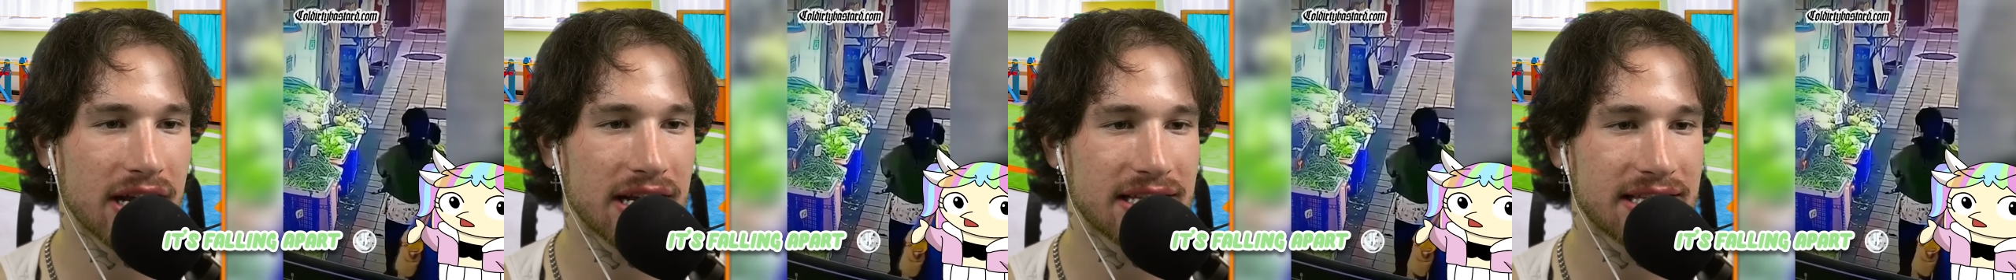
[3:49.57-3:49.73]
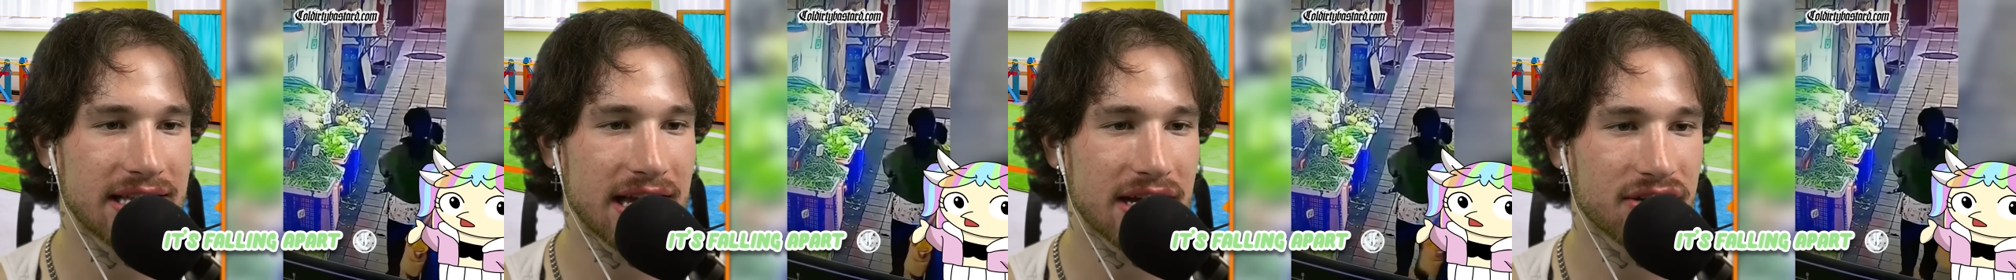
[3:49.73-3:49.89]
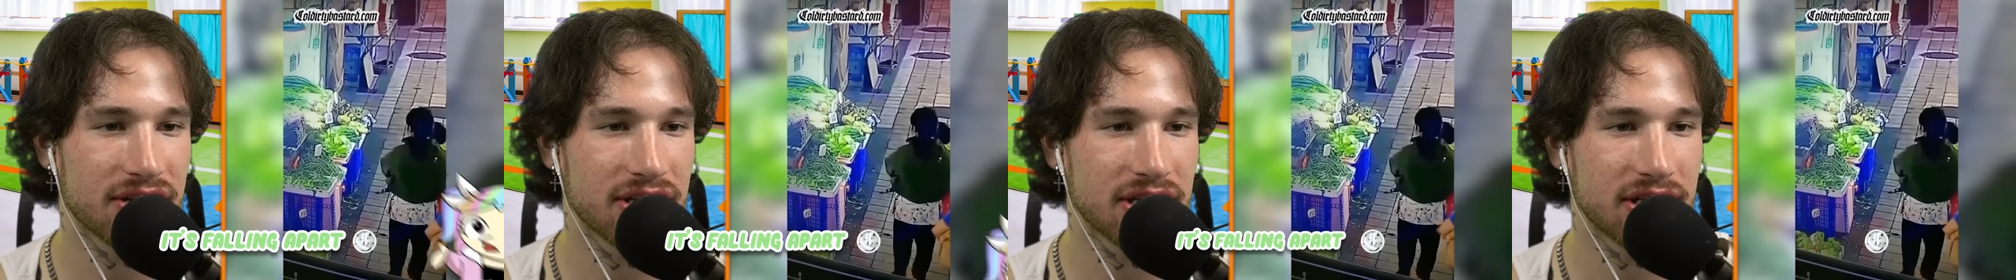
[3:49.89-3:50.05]
It's
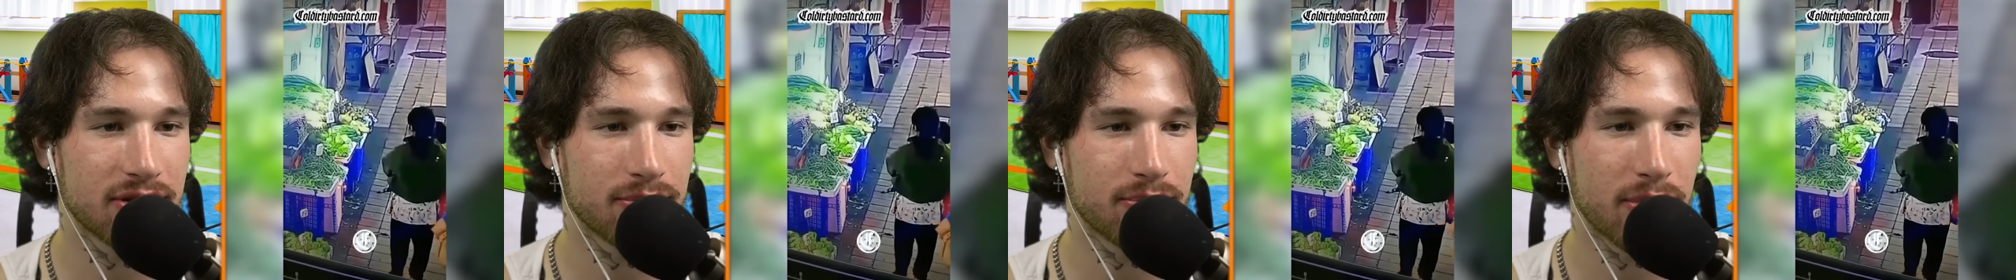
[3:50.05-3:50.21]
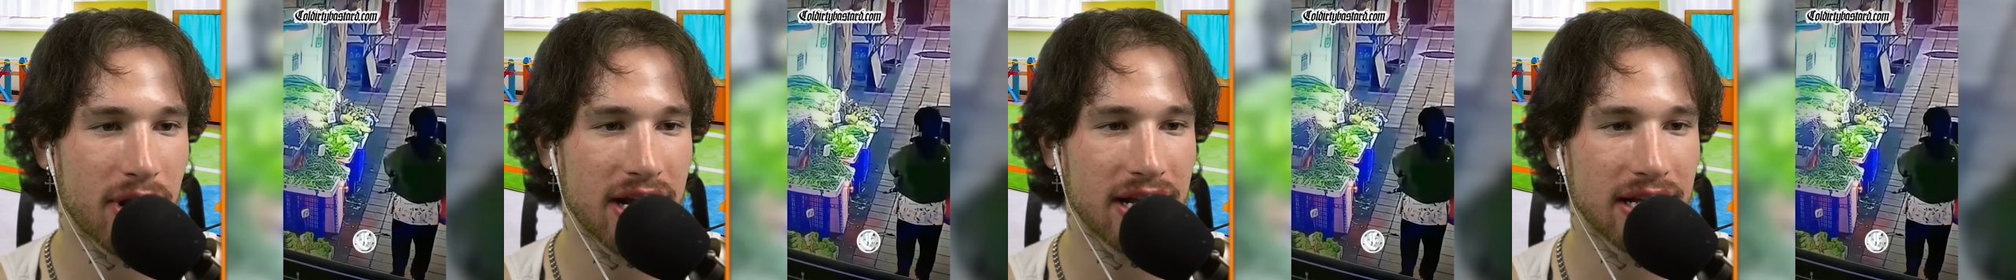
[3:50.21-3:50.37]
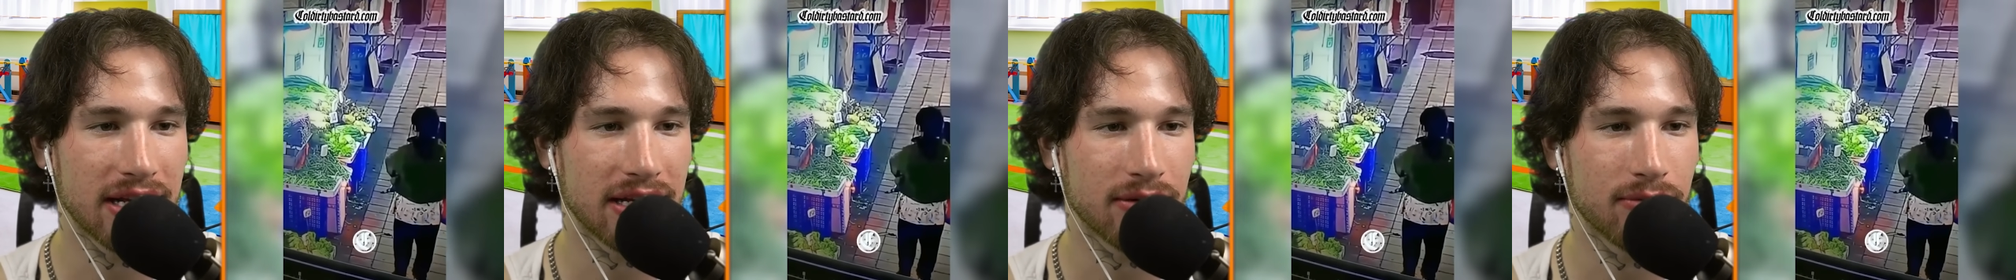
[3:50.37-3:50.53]
actually
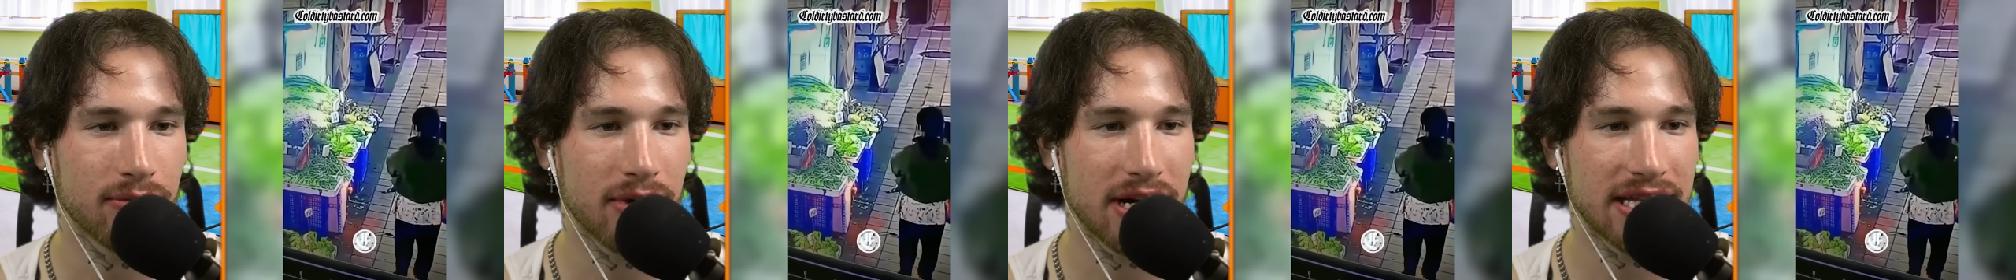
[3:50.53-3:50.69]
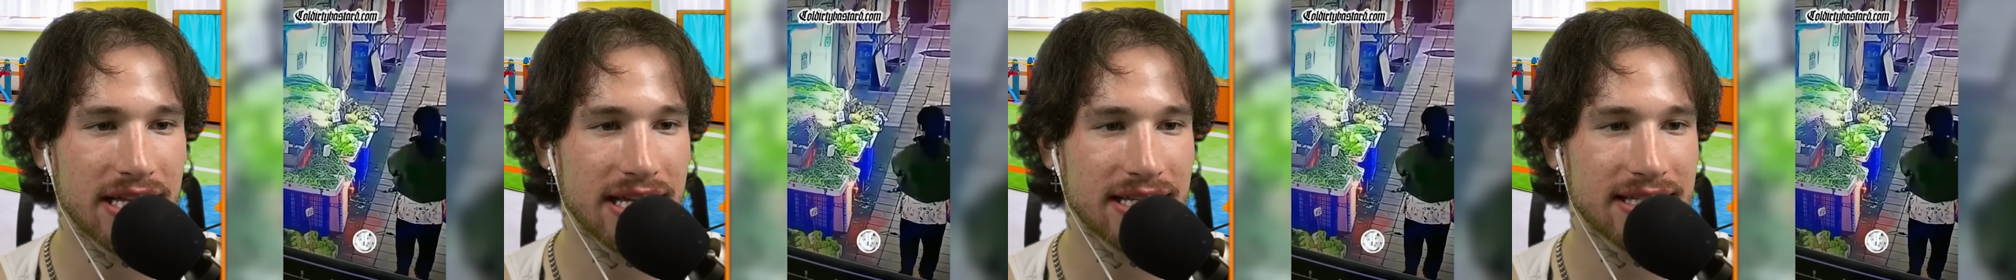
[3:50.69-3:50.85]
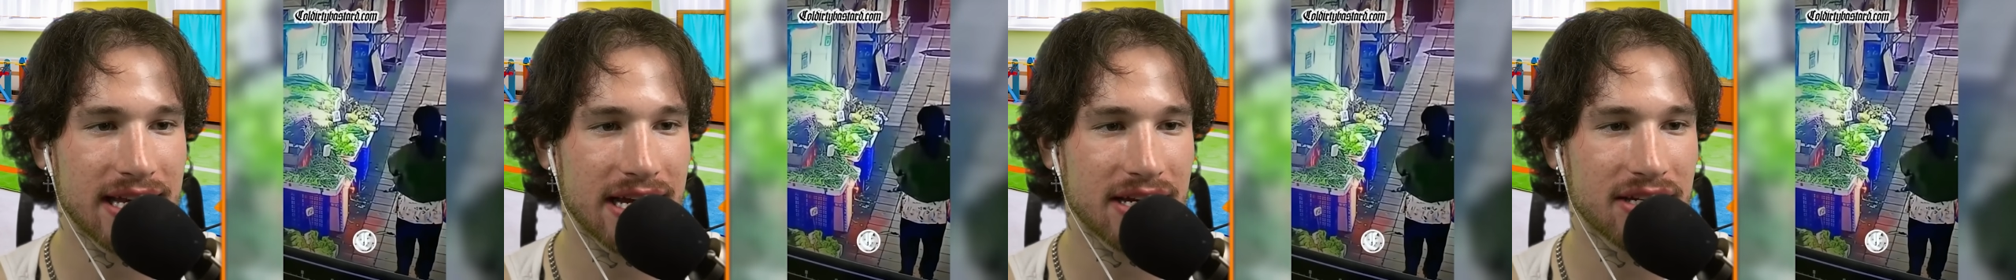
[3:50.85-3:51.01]
spreading. Wait,
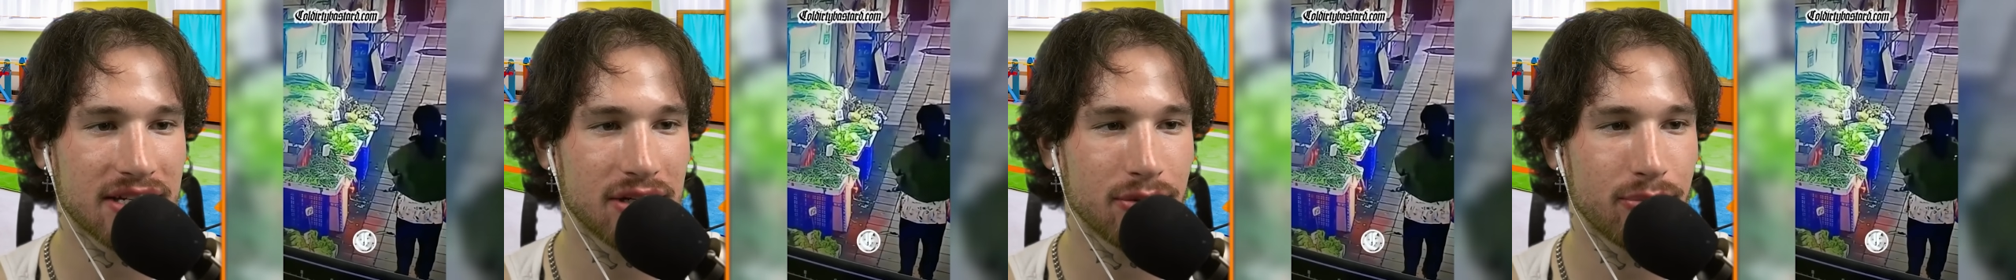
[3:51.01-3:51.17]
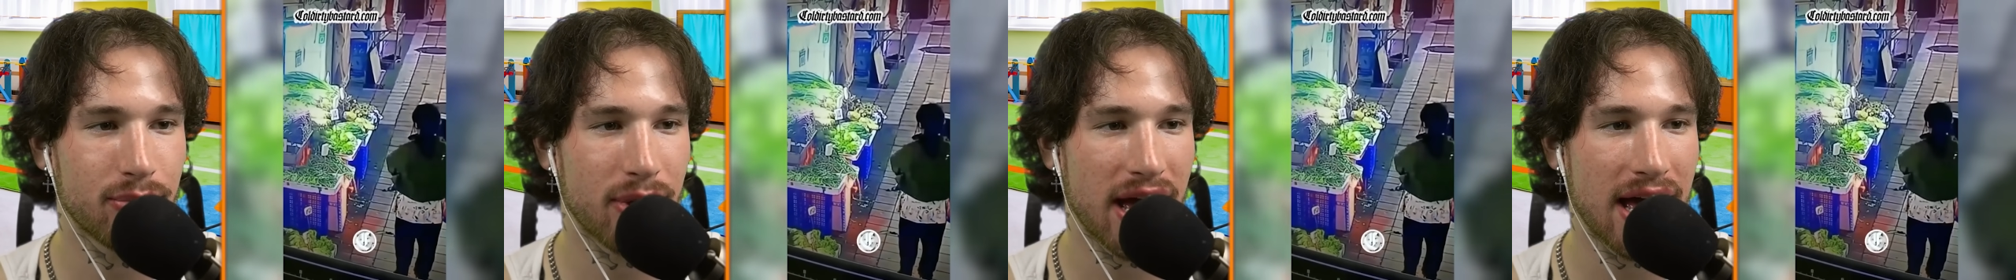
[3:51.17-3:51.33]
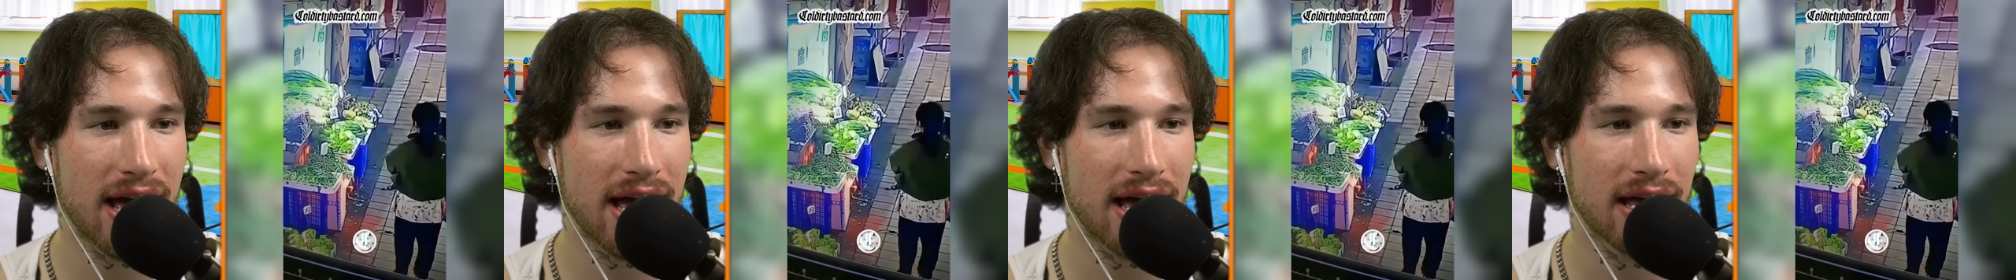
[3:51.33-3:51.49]
that's actually
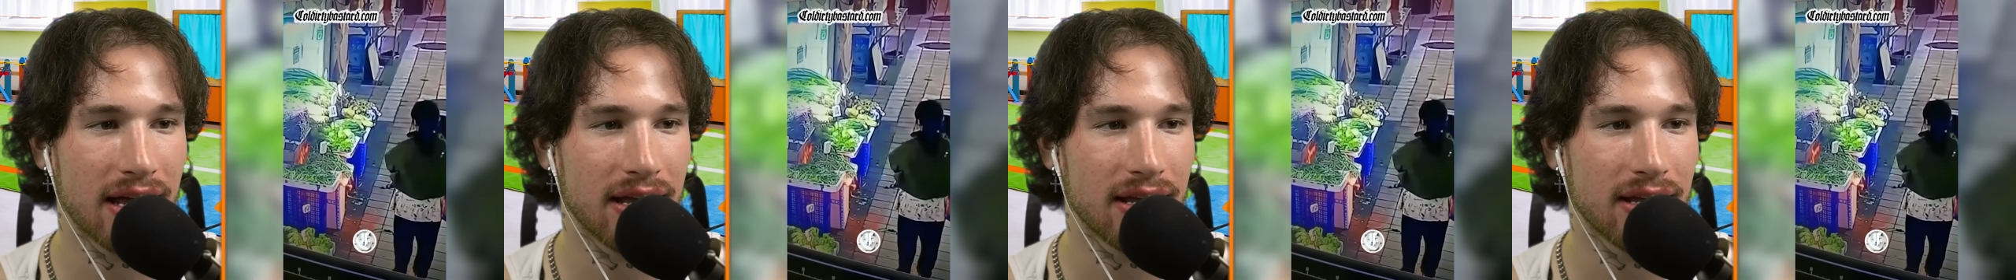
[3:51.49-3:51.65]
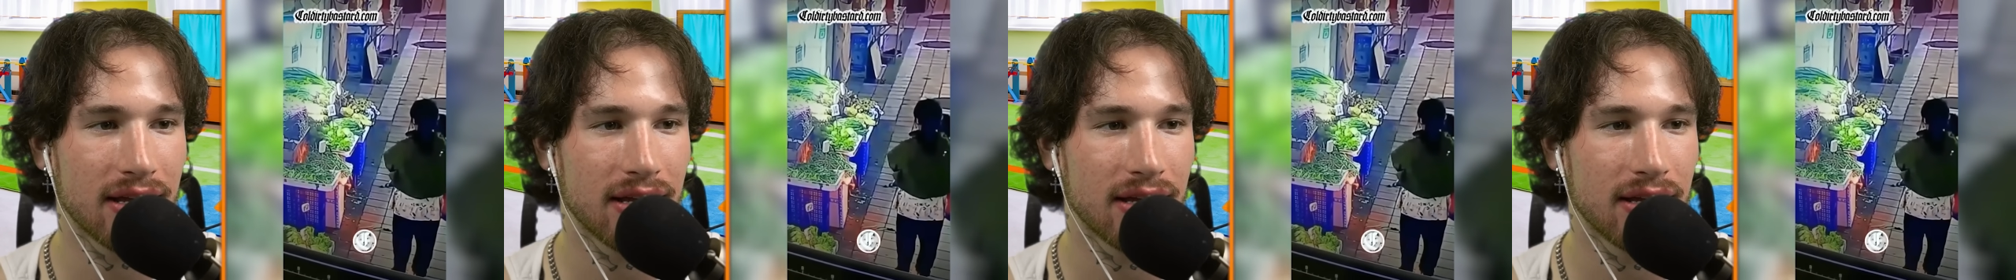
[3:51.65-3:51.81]
bad.